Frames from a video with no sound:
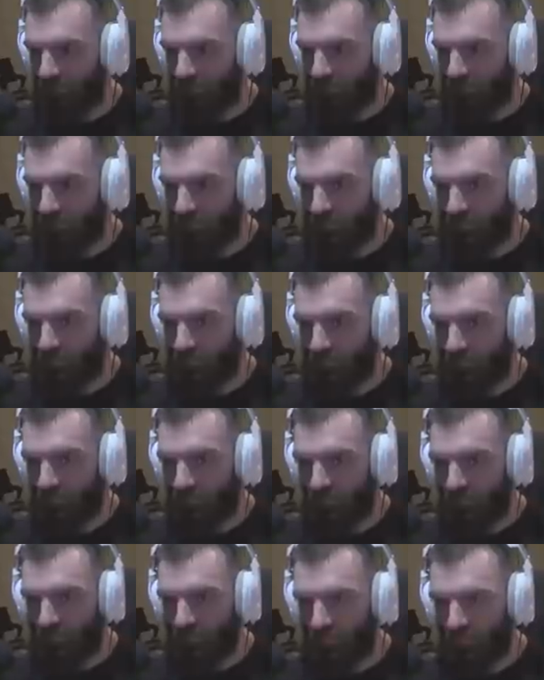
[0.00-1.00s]

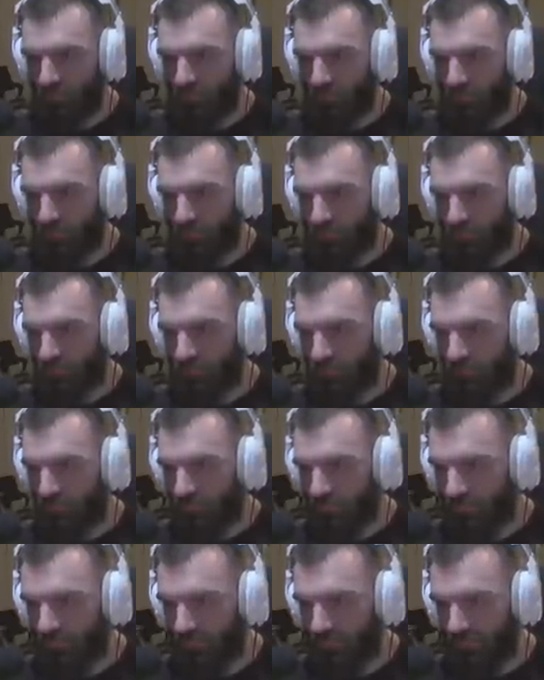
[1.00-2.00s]

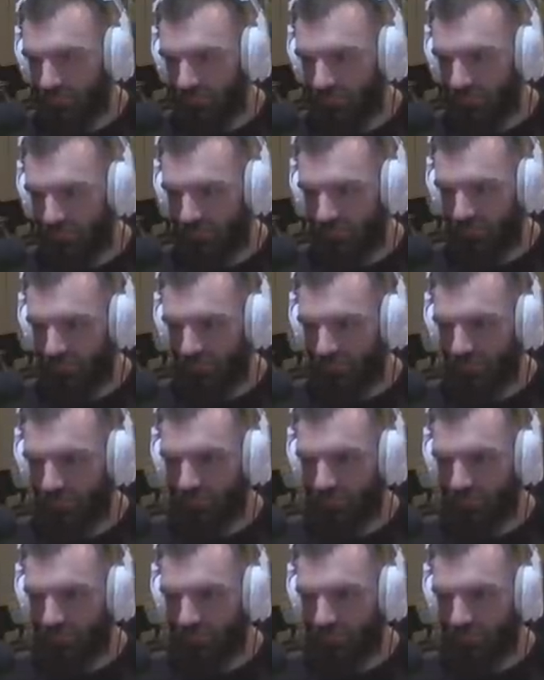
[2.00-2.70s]
Nothing is said.